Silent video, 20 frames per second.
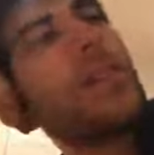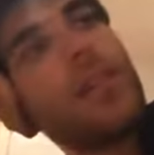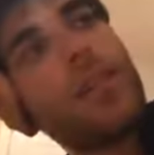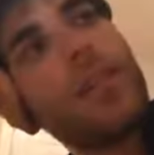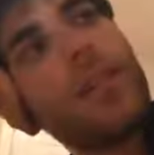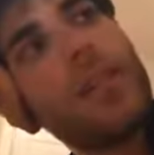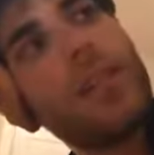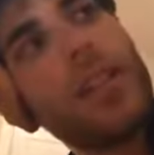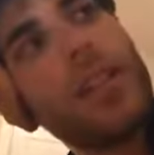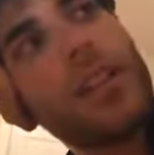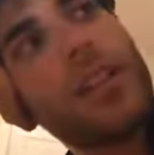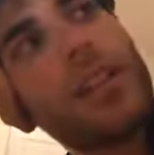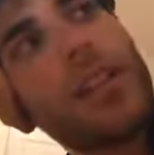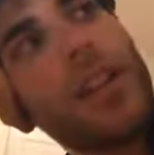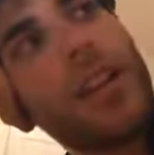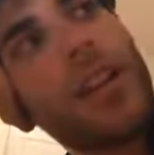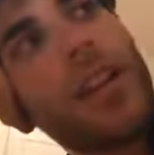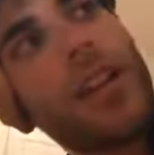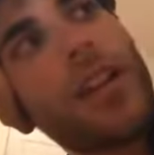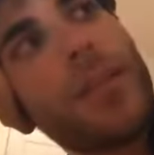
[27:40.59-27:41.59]
it's
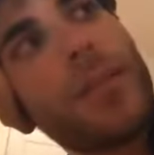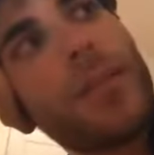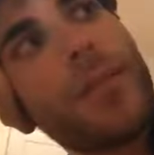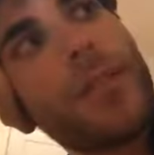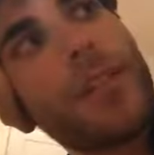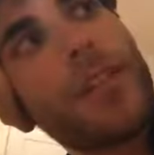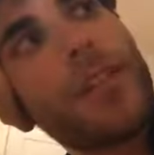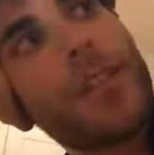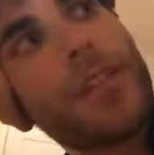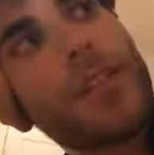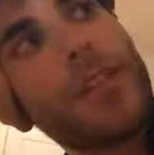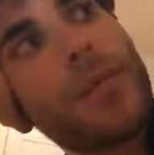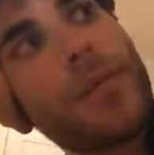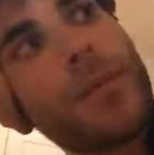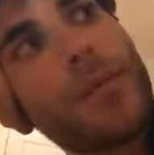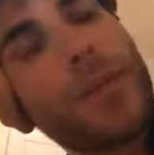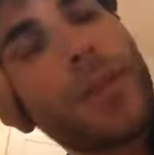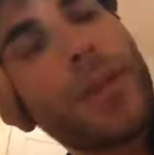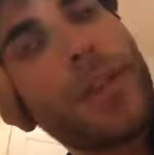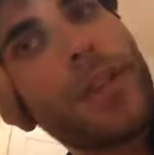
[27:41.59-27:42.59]
time we just
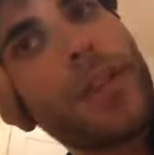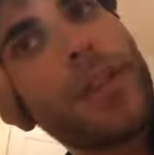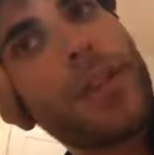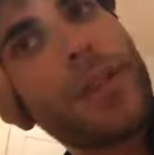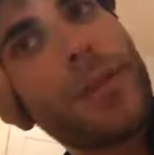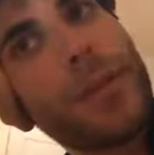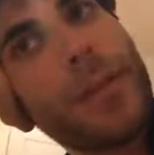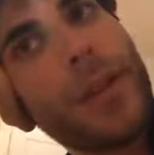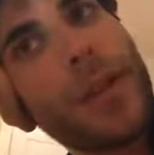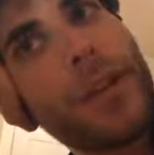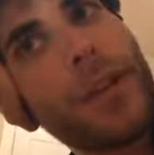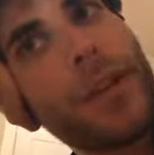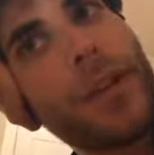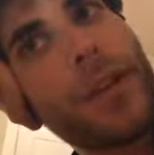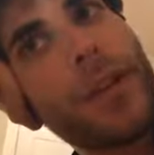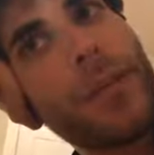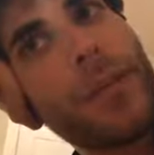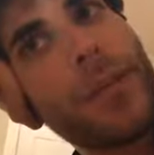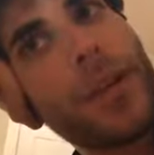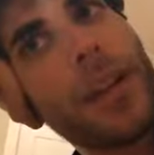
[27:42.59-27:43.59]
put the superior
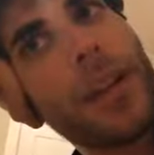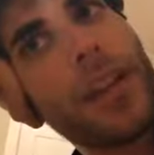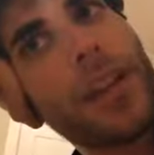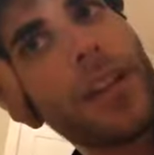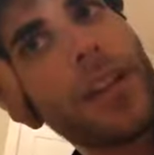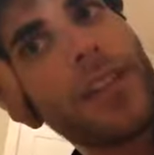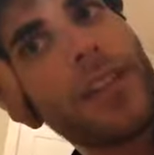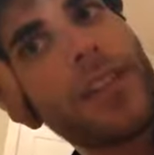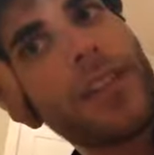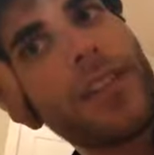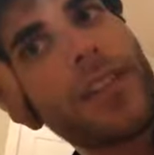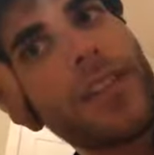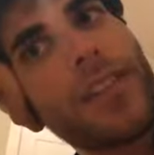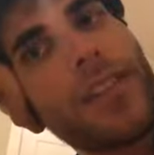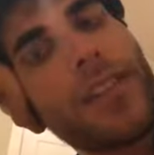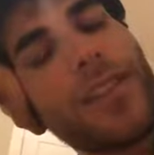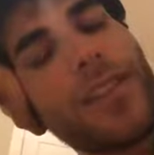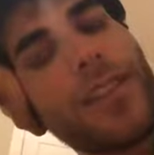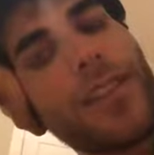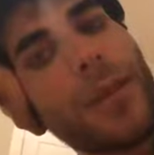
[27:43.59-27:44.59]
beings
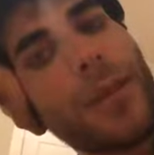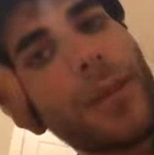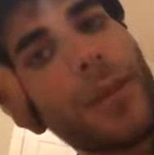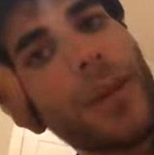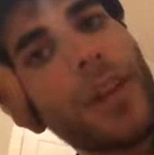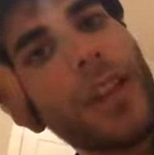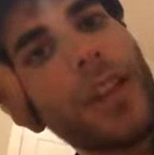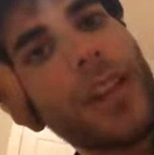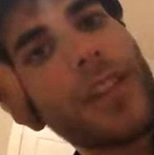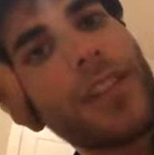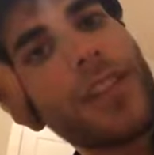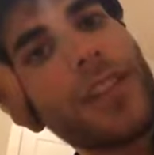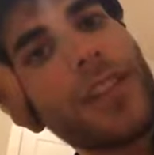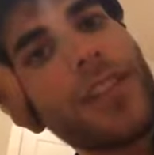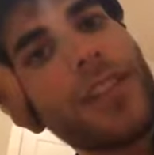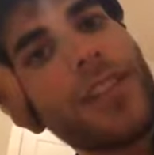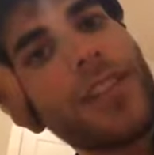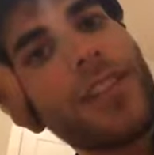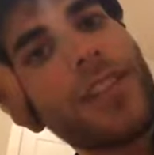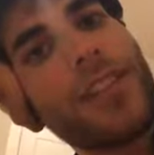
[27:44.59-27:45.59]
in place
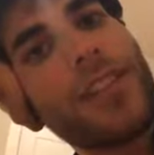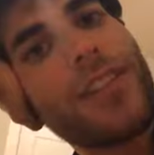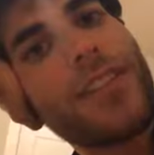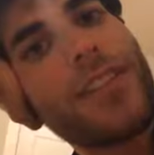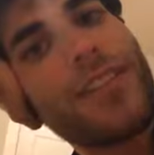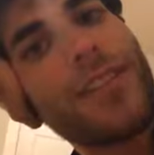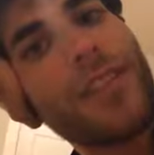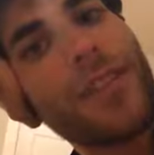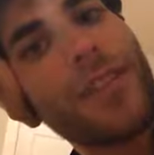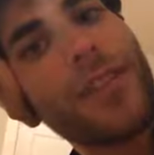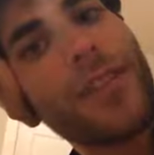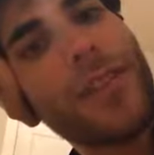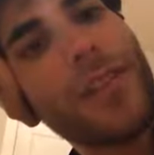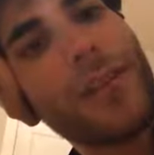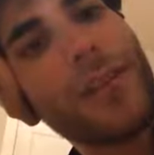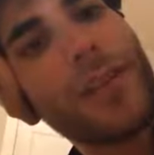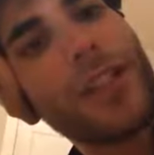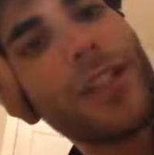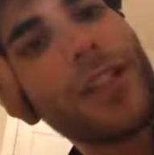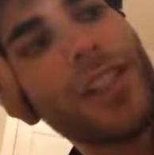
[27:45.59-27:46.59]
of the
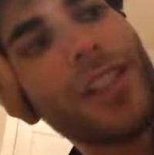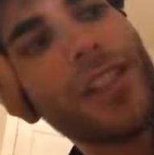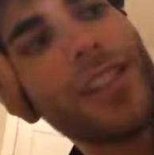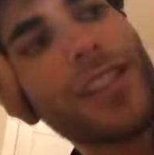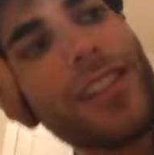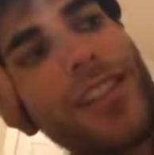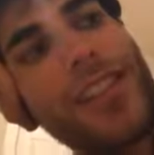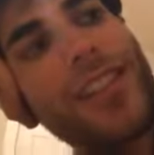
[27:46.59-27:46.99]
machines.